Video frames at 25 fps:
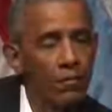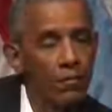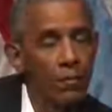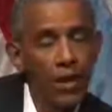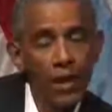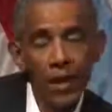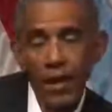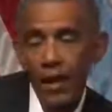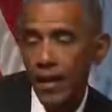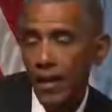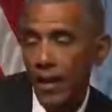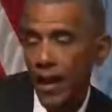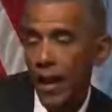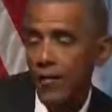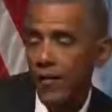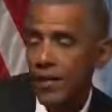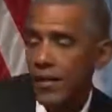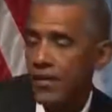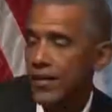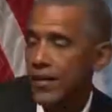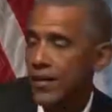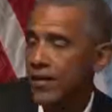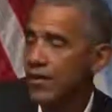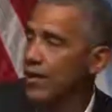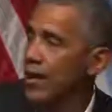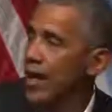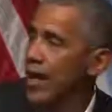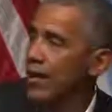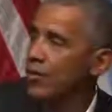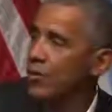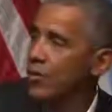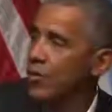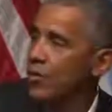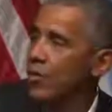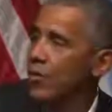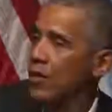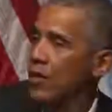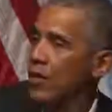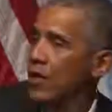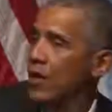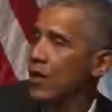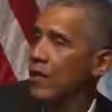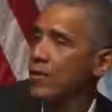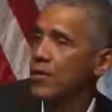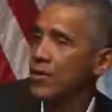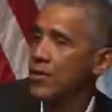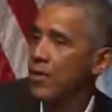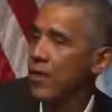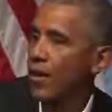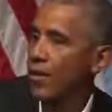But obviously it's not true when it
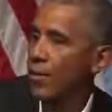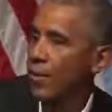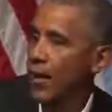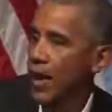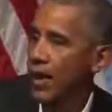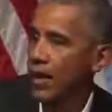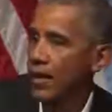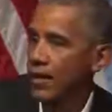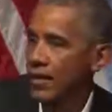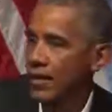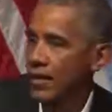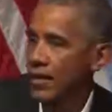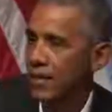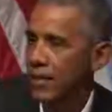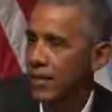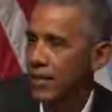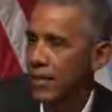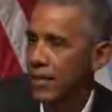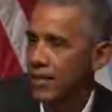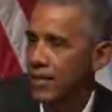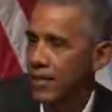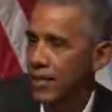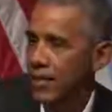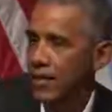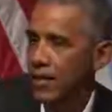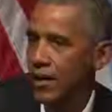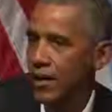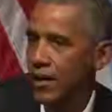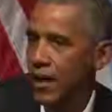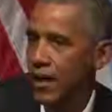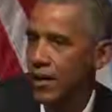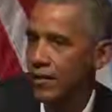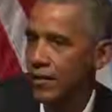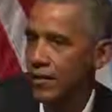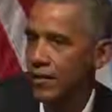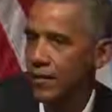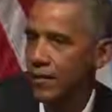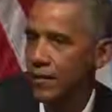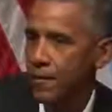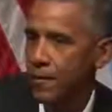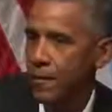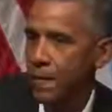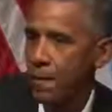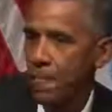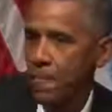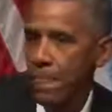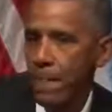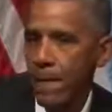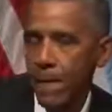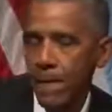comes to our politics and our civic life.
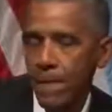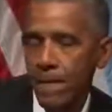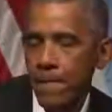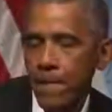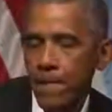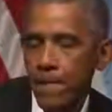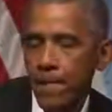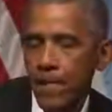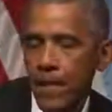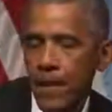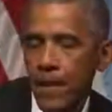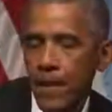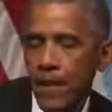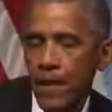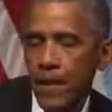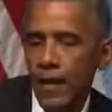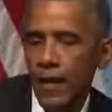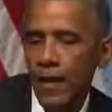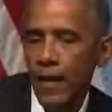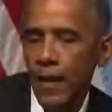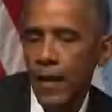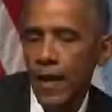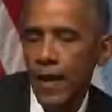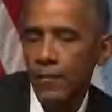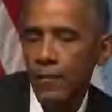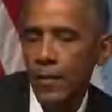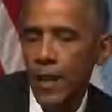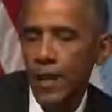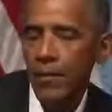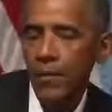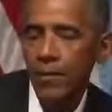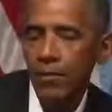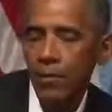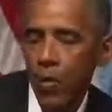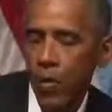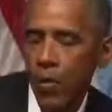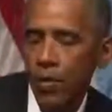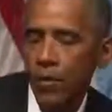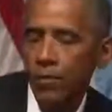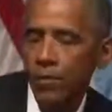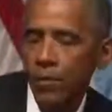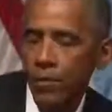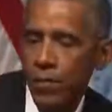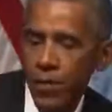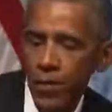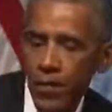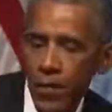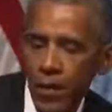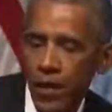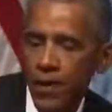And maybe more
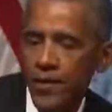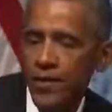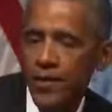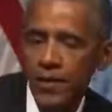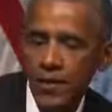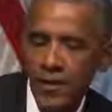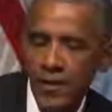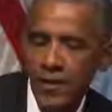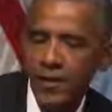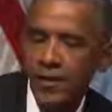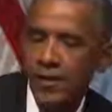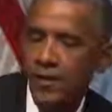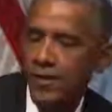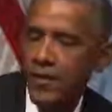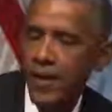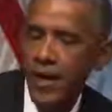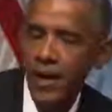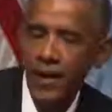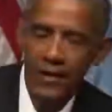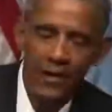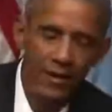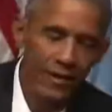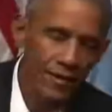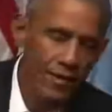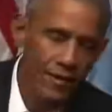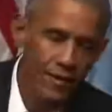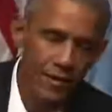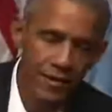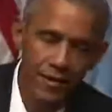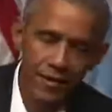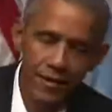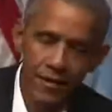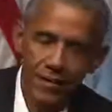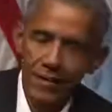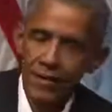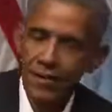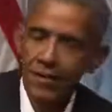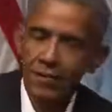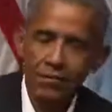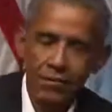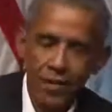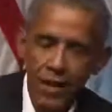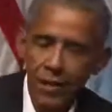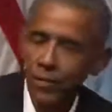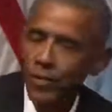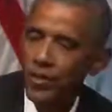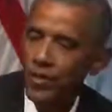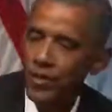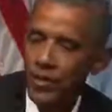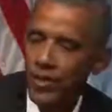pernicious is the fact that
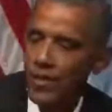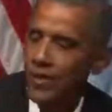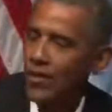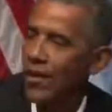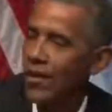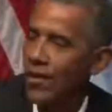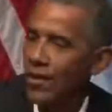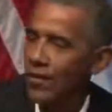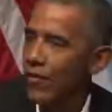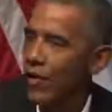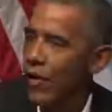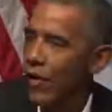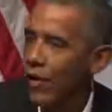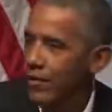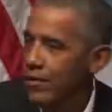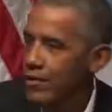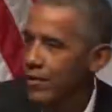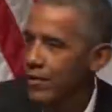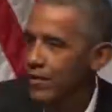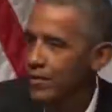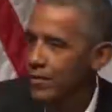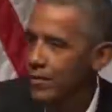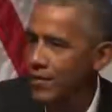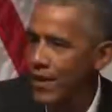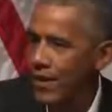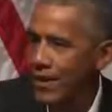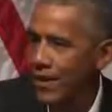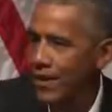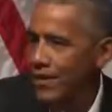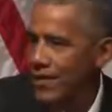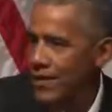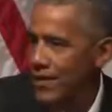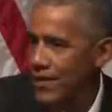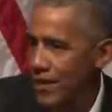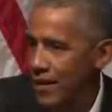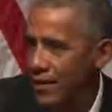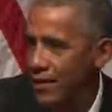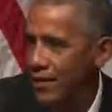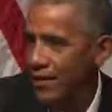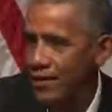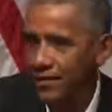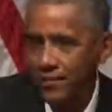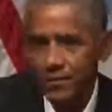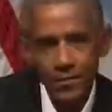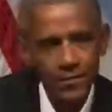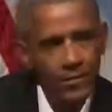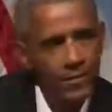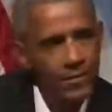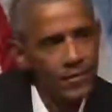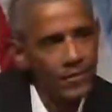people just aren't involved. They get cynical
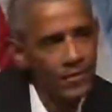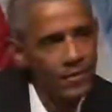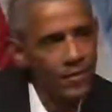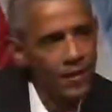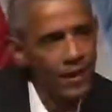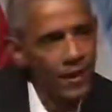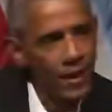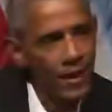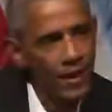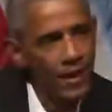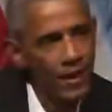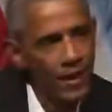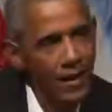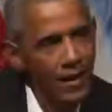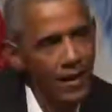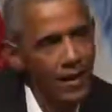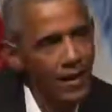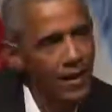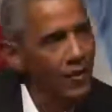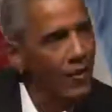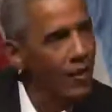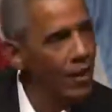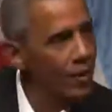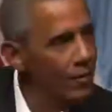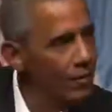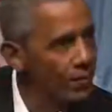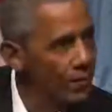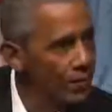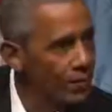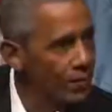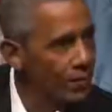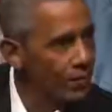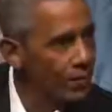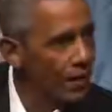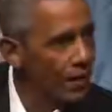and they give up.